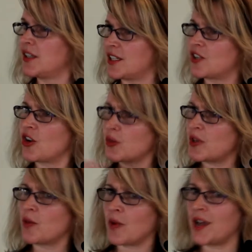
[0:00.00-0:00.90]
There's got to
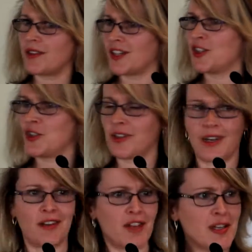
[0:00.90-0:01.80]
be a way that can do that,
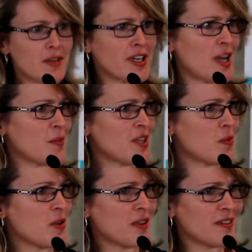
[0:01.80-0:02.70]
and if anyone comes
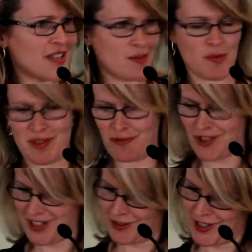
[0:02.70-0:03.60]
up with it, that would be
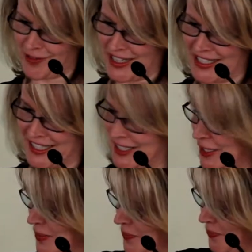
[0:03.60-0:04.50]
really, really
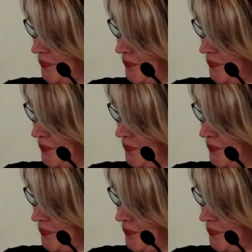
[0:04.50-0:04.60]
fantastic.